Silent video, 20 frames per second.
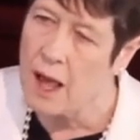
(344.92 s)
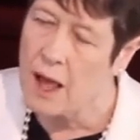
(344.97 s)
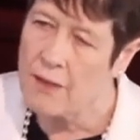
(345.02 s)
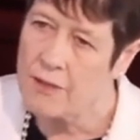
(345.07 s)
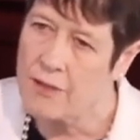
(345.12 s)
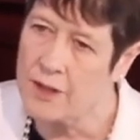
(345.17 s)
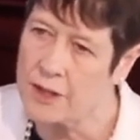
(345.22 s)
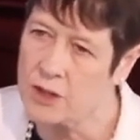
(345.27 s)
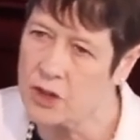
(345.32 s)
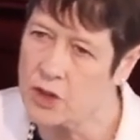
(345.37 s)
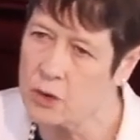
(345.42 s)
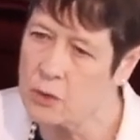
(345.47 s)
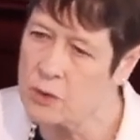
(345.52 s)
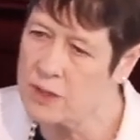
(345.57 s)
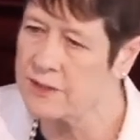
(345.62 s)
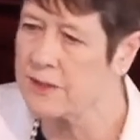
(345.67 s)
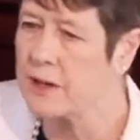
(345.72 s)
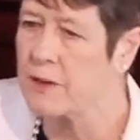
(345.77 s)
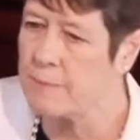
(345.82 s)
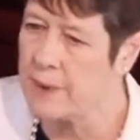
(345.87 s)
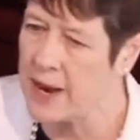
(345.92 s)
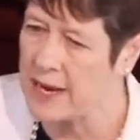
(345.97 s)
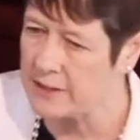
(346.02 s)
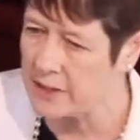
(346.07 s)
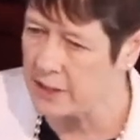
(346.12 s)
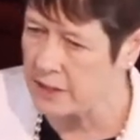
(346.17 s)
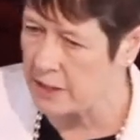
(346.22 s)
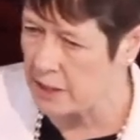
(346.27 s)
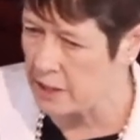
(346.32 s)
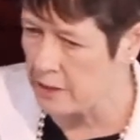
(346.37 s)
that you always give back to
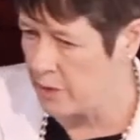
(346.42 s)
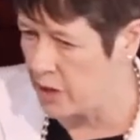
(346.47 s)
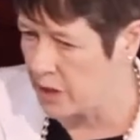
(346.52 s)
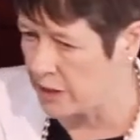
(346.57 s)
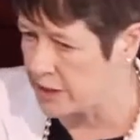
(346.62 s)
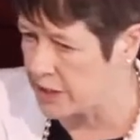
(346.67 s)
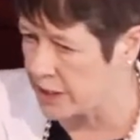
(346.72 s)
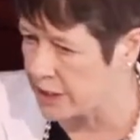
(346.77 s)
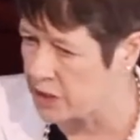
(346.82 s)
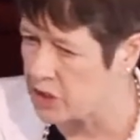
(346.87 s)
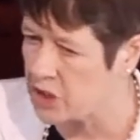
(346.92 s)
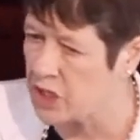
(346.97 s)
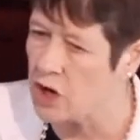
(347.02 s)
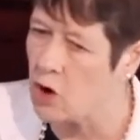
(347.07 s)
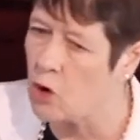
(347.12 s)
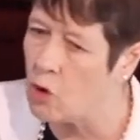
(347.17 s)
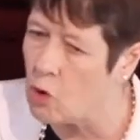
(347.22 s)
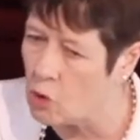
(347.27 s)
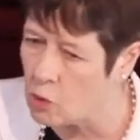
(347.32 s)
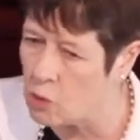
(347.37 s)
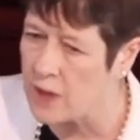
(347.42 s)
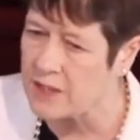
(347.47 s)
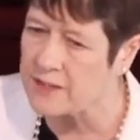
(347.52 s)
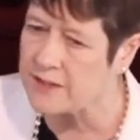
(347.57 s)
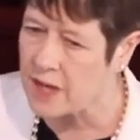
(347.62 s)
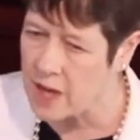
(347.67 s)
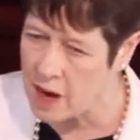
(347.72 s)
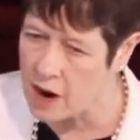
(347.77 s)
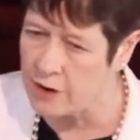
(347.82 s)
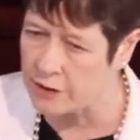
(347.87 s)
the community. She always
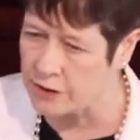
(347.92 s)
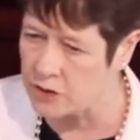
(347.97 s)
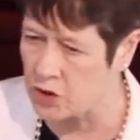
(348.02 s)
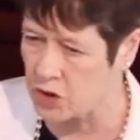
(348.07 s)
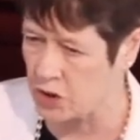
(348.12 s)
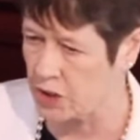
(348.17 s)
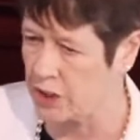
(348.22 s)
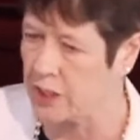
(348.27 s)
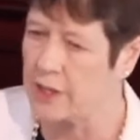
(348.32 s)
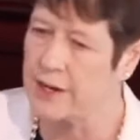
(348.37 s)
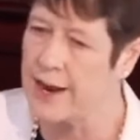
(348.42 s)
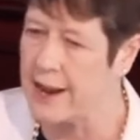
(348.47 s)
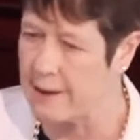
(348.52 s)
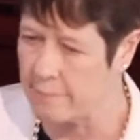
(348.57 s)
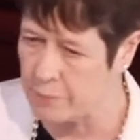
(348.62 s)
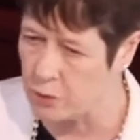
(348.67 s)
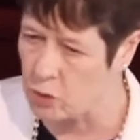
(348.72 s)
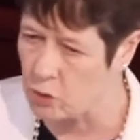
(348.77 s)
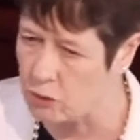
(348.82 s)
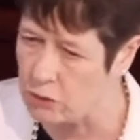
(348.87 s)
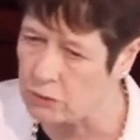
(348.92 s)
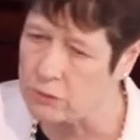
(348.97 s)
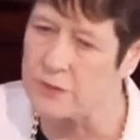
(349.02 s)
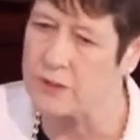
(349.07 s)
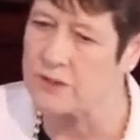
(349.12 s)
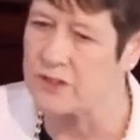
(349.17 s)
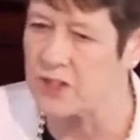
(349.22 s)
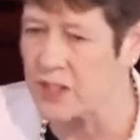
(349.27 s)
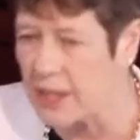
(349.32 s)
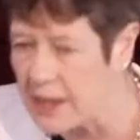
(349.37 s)
coached netball,
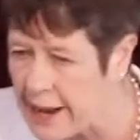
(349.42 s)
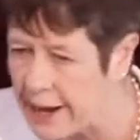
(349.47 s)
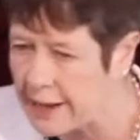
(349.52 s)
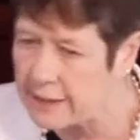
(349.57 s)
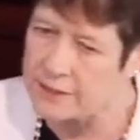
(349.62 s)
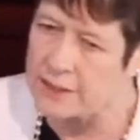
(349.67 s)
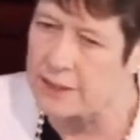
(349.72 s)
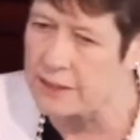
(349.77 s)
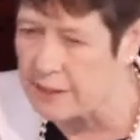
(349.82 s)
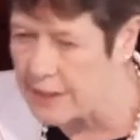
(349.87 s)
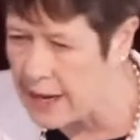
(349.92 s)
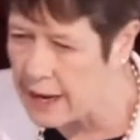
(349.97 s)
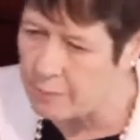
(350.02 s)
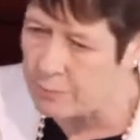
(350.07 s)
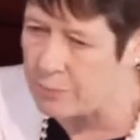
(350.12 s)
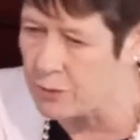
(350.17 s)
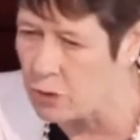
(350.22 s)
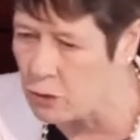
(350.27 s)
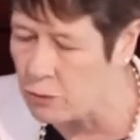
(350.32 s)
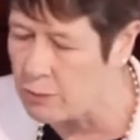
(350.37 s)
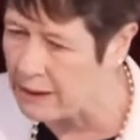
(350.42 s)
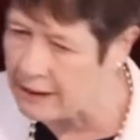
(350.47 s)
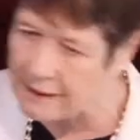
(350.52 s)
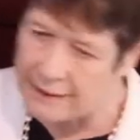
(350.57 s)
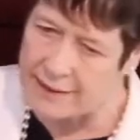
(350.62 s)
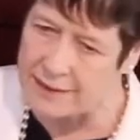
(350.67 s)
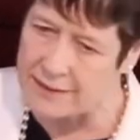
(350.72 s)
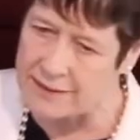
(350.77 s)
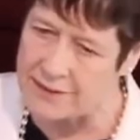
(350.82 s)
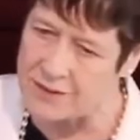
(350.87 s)
selected netball
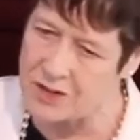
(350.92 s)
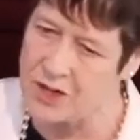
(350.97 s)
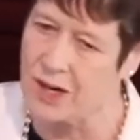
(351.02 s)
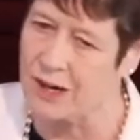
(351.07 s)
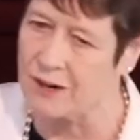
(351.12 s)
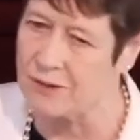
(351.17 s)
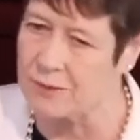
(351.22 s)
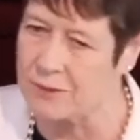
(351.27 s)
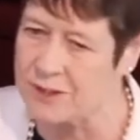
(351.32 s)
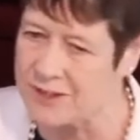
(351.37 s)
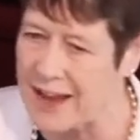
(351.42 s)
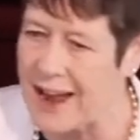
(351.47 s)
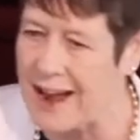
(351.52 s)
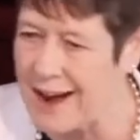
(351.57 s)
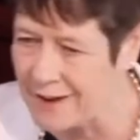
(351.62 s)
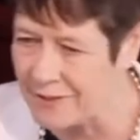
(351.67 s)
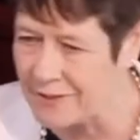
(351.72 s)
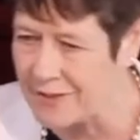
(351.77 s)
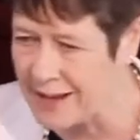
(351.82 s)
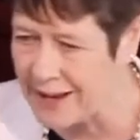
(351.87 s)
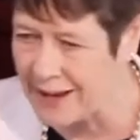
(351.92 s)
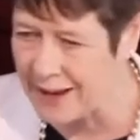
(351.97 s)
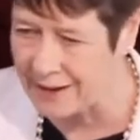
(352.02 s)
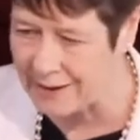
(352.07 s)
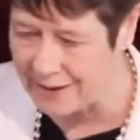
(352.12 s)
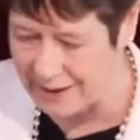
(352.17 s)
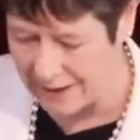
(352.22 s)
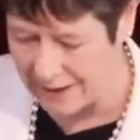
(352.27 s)
players, you know, was out there